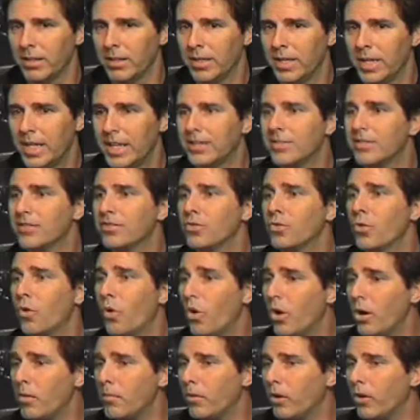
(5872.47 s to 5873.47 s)
It's
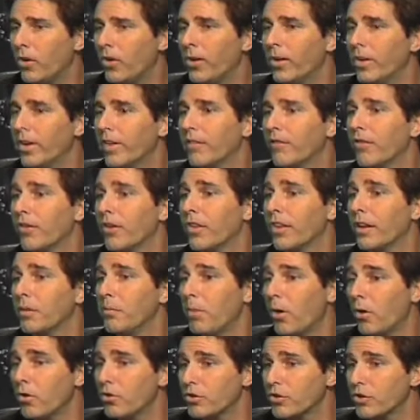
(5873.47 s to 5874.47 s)
normal for the
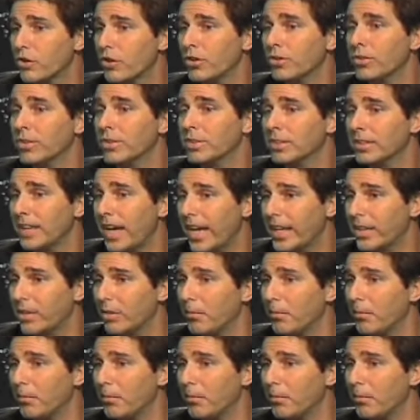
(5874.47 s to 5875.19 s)
emotional to cycle.